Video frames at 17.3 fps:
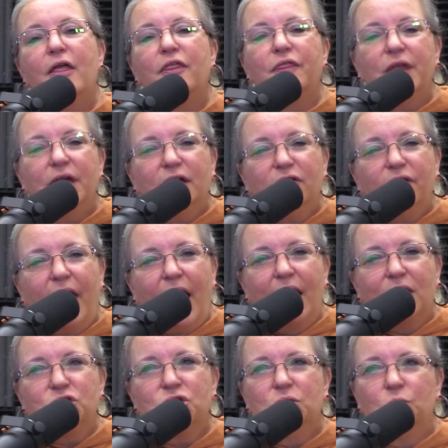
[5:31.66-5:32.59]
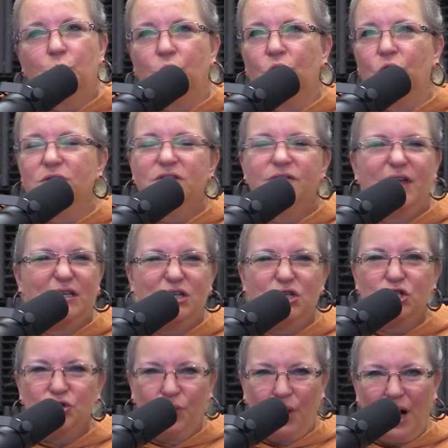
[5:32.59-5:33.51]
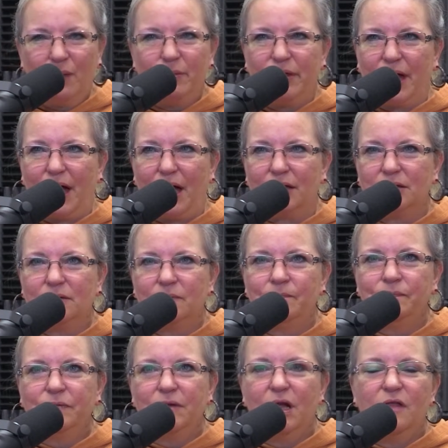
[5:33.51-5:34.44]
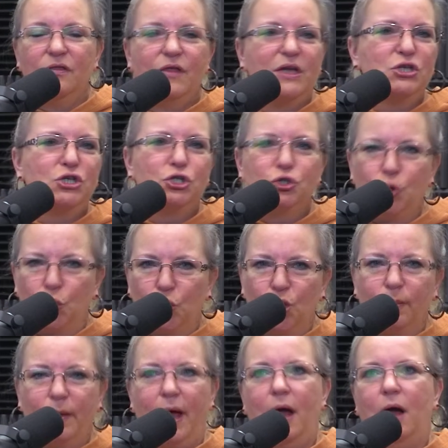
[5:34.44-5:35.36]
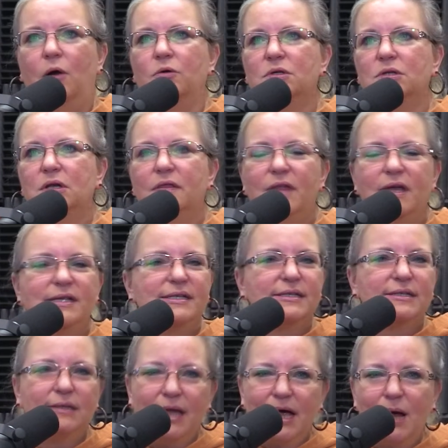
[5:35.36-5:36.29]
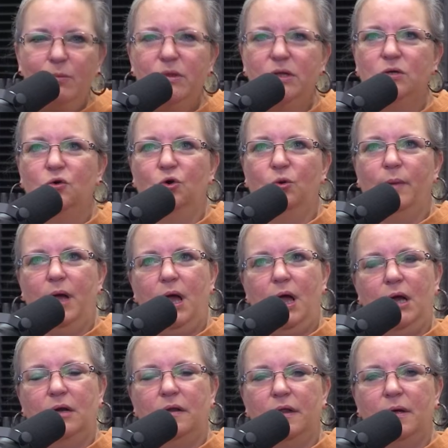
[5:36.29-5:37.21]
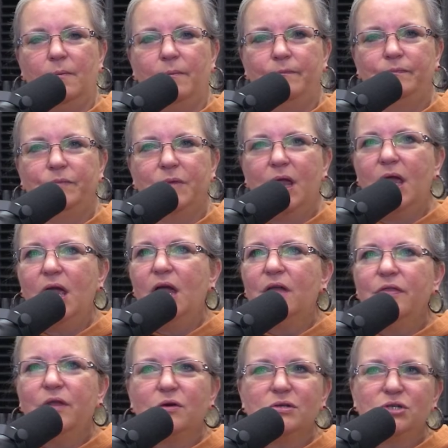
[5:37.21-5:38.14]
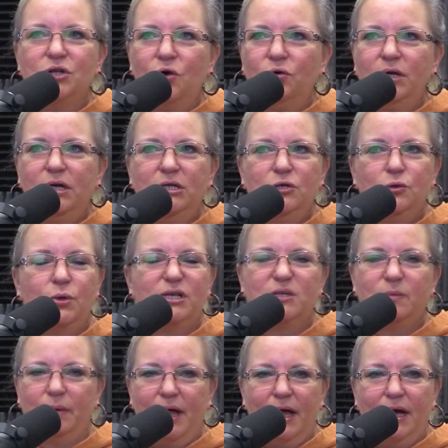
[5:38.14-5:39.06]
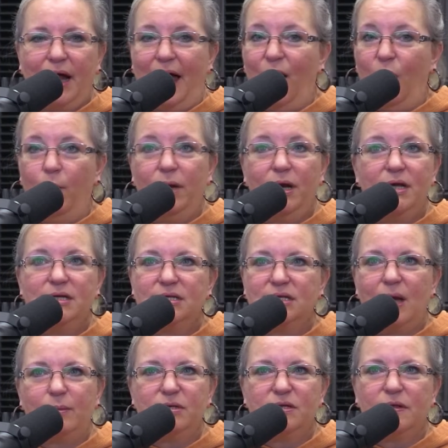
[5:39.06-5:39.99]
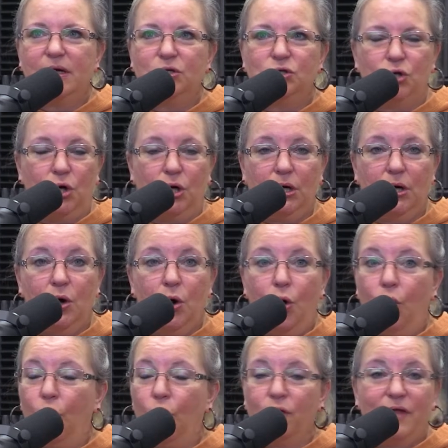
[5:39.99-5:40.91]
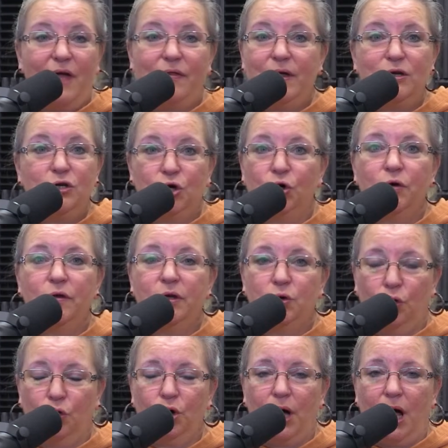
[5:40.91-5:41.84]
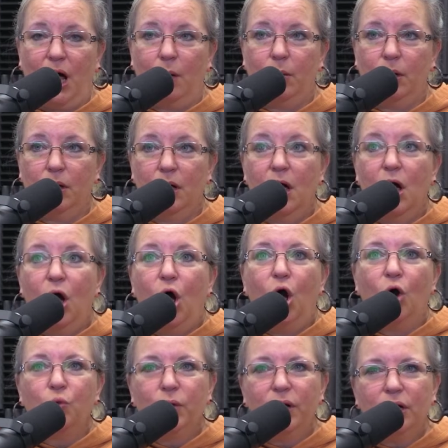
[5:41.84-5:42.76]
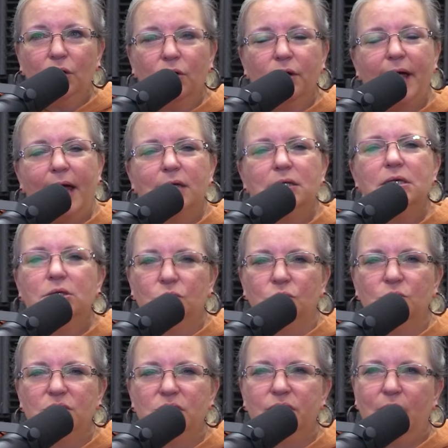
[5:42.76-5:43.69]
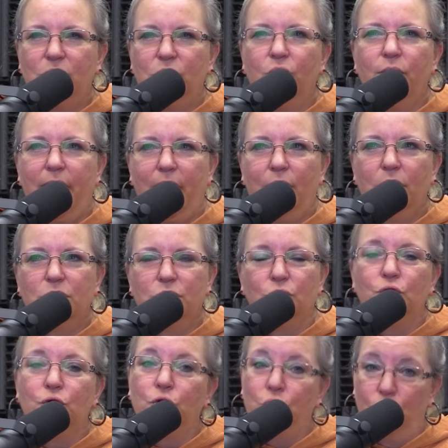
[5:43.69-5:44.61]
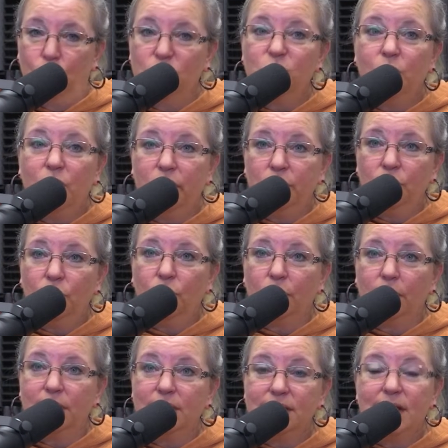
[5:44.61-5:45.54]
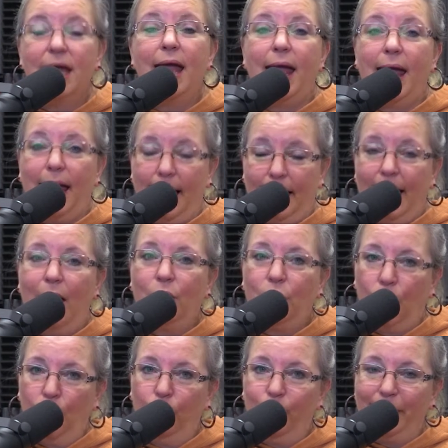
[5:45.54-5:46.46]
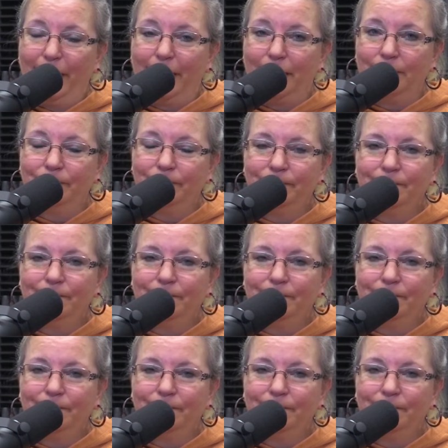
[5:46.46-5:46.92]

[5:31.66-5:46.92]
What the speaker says: Think of action words that describe that. They storm out. They slam the door behind them. There's no need to explain how many steps they took or that they turned the doorknob. A reader can deduce that your character knows where the door is and how to open it.